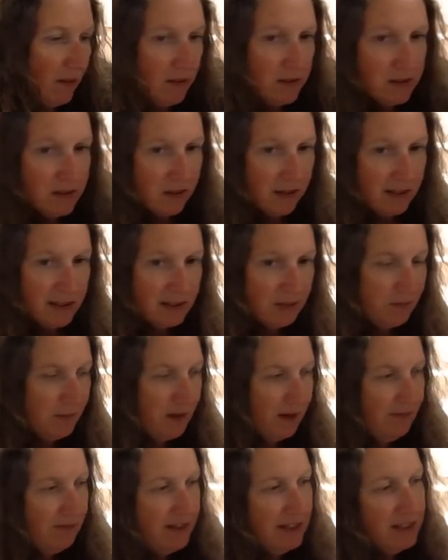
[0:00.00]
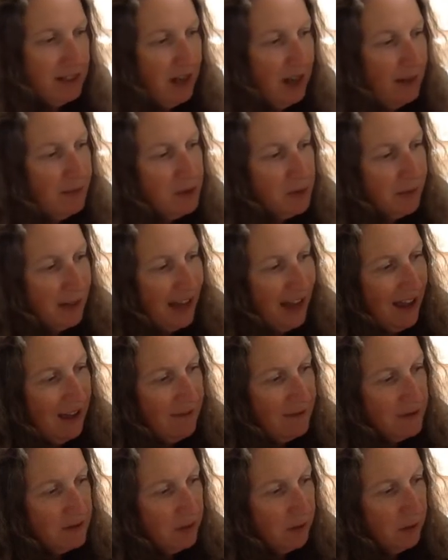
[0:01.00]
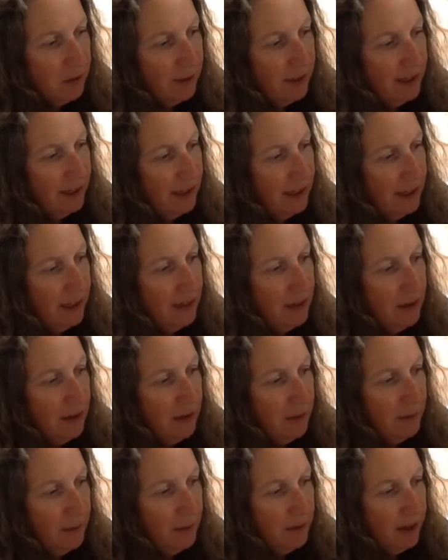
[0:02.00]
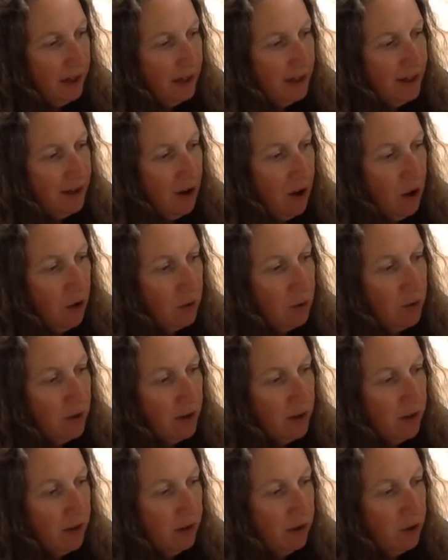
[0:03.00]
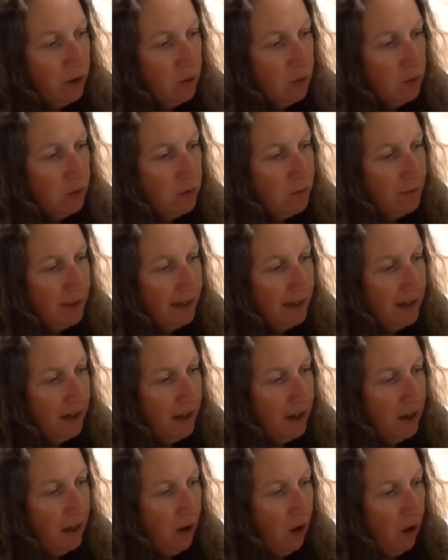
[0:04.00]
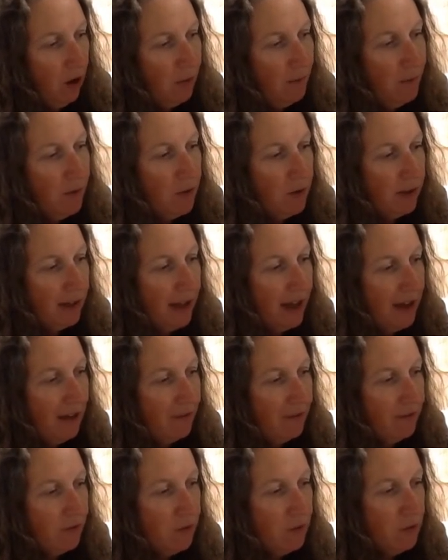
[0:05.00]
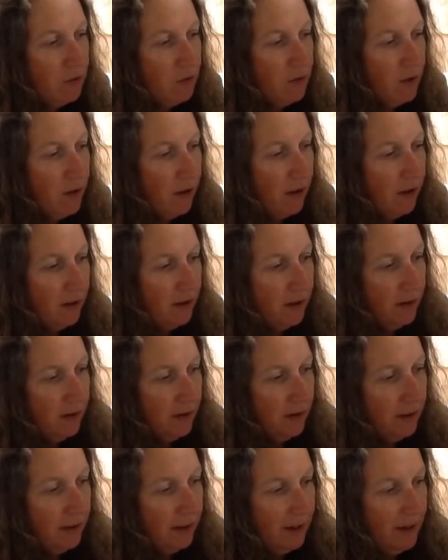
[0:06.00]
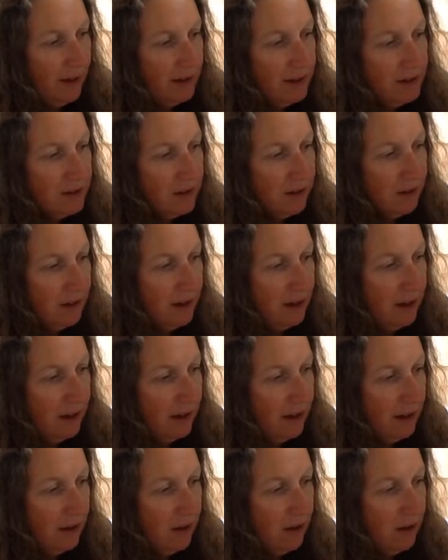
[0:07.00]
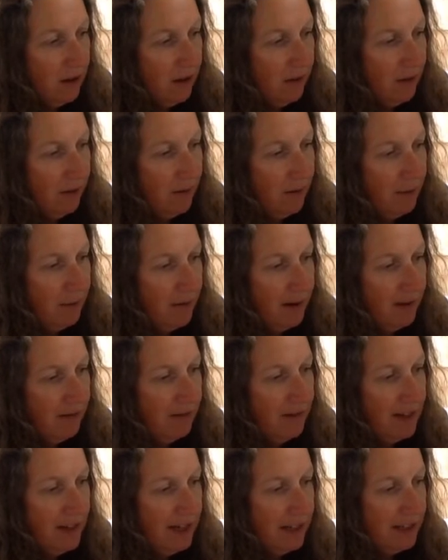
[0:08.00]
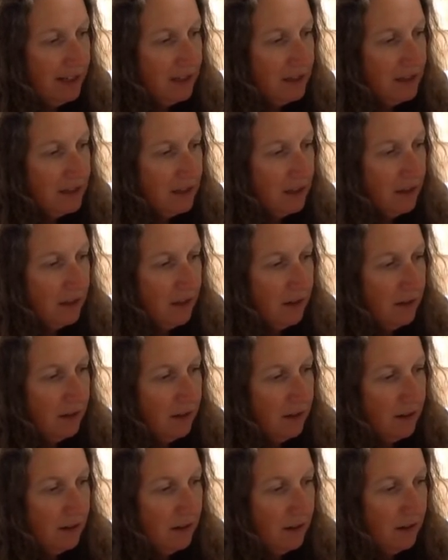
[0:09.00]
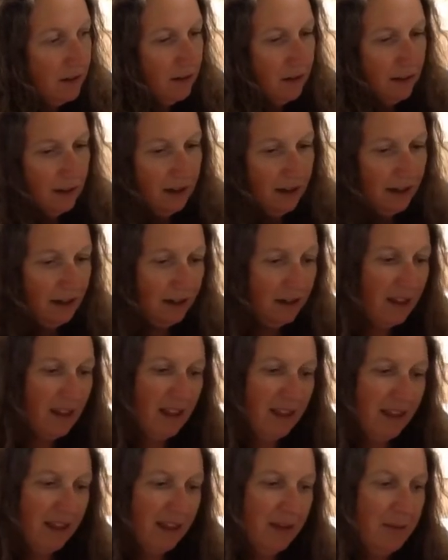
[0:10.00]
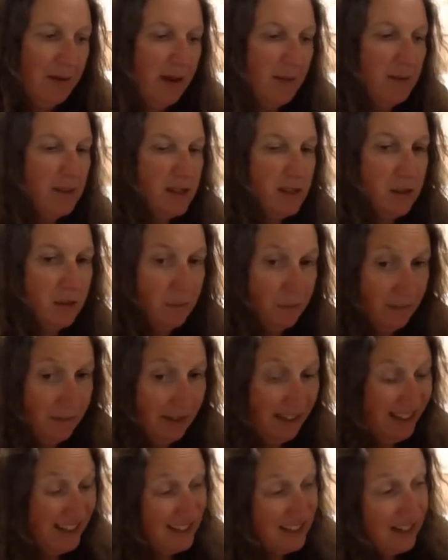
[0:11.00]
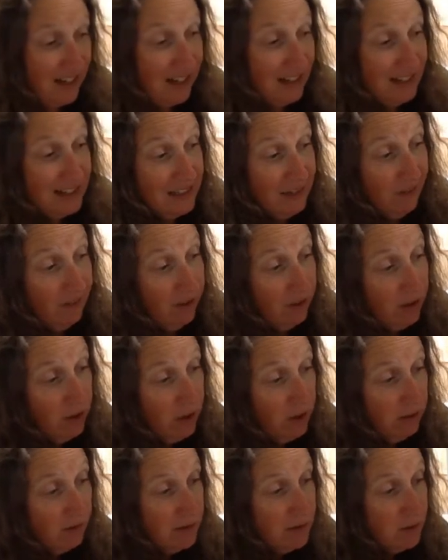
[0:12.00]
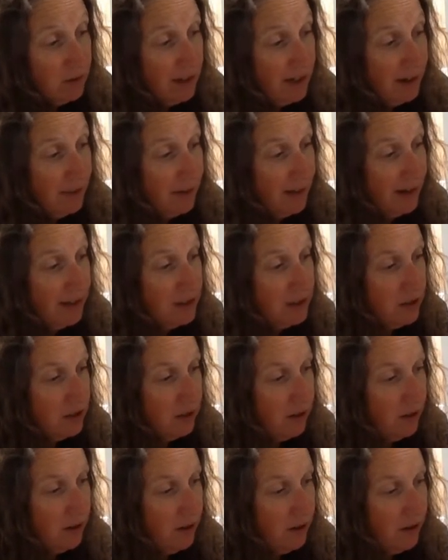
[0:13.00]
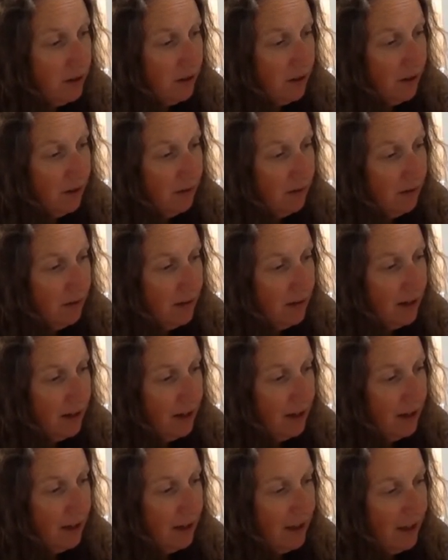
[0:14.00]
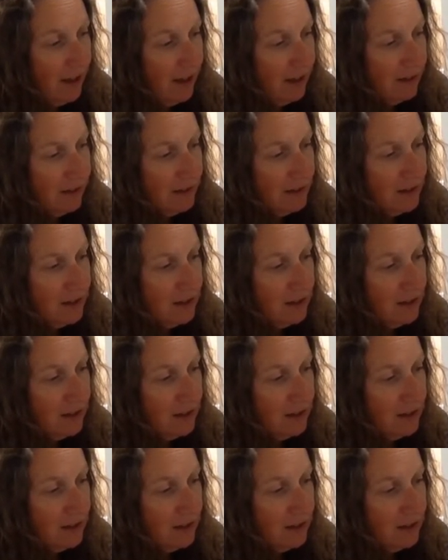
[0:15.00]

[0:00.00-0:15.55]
So these are my reeds. I'm doing it ever so quickly, but I know that you would be more careful. Okay, so here they are, my reeds. Okay, there might be some in a slightly different colour as well. I might do like that.